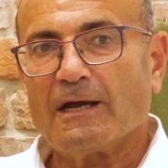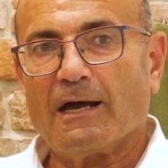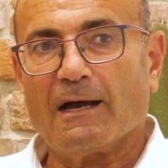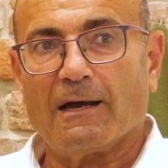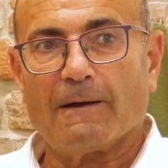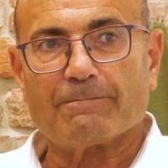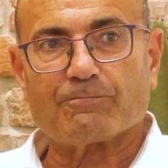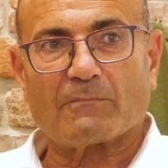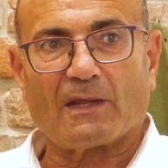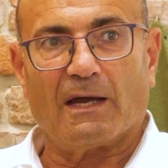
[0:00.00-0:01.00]

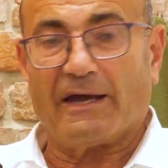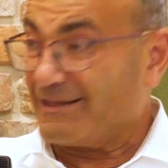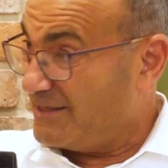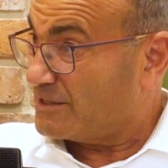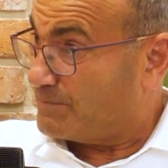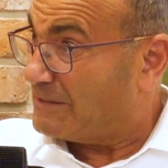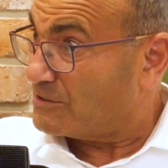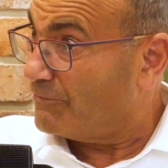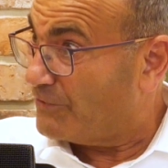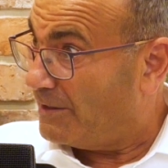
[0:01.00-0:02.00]
at the expense
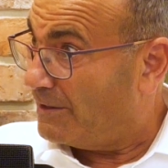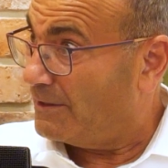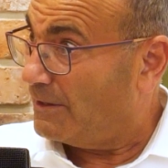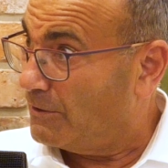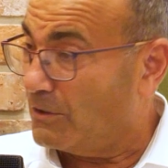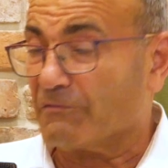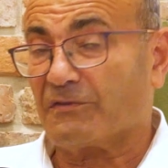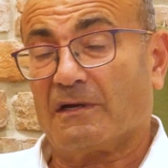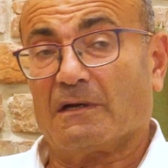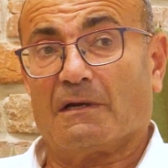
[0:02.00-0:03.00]
of their
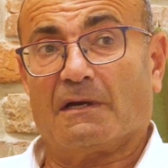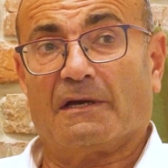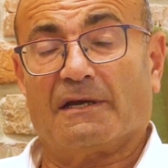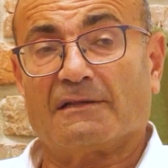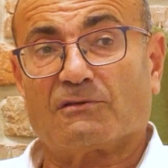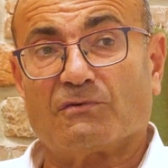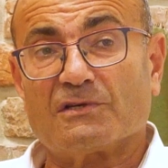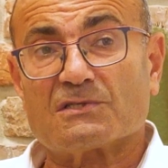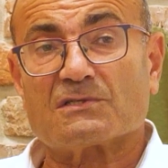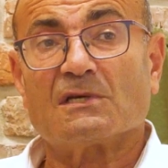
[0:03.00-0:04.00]

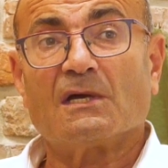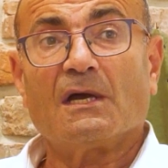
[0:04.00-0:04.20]
interests.